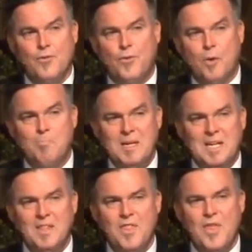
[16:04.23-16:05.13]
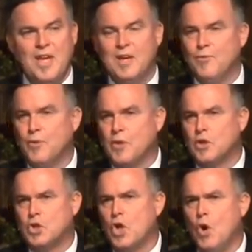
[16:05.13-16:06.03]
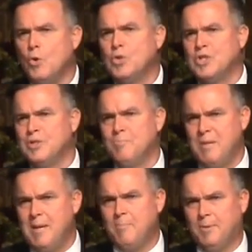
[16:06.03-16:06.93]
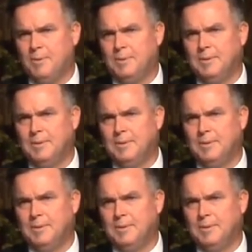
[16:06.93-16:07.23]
forbidden thing for the chosen people.